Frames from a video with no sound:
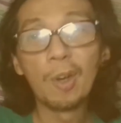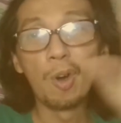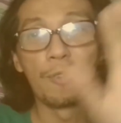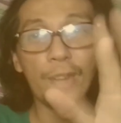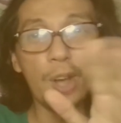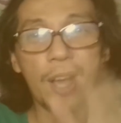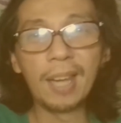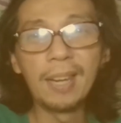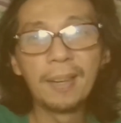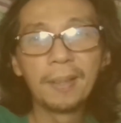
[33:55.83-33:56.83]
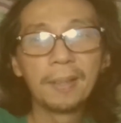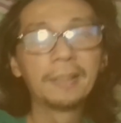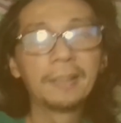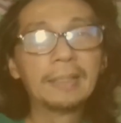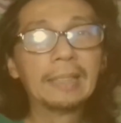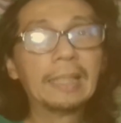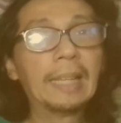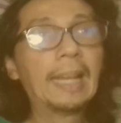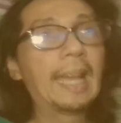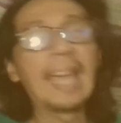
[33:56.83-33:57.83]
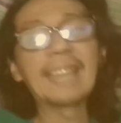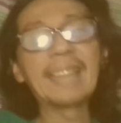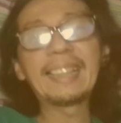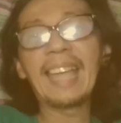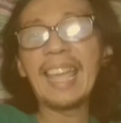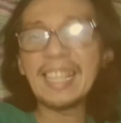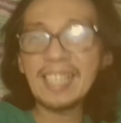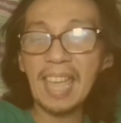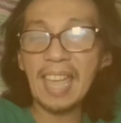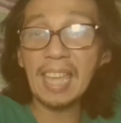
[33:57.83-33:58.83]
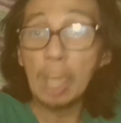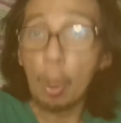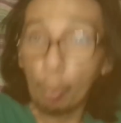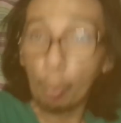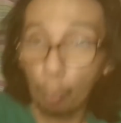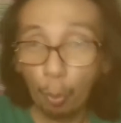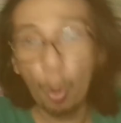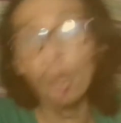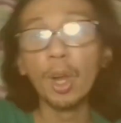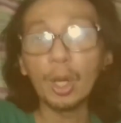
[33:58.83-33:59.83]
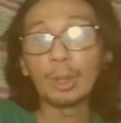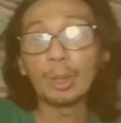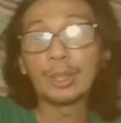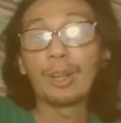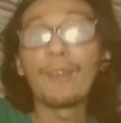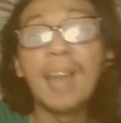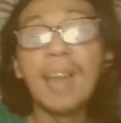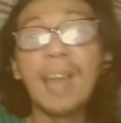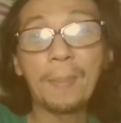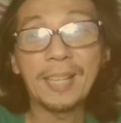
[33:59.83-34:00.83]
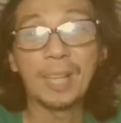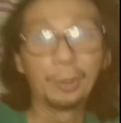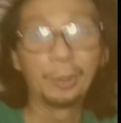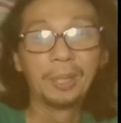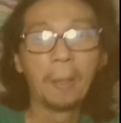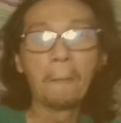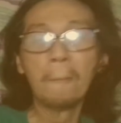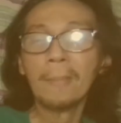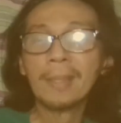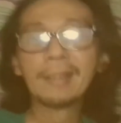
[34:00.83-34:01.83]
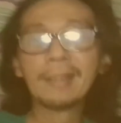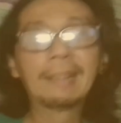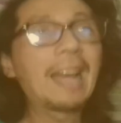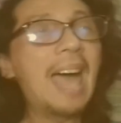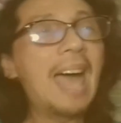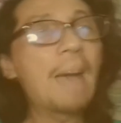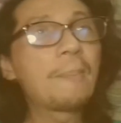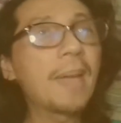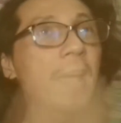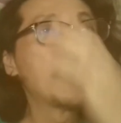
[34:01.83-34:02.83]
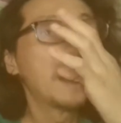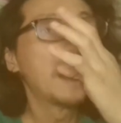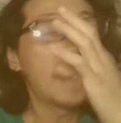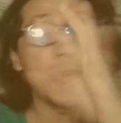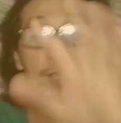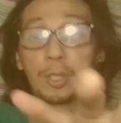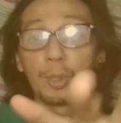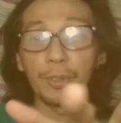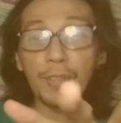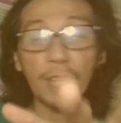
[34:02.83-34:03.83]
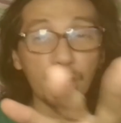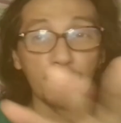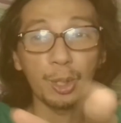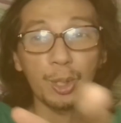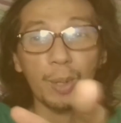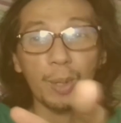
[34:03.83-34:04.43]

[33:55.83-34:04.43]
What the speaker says: Overall, it is a roller coaster of an episode. Grabe. And you thought Jujutsu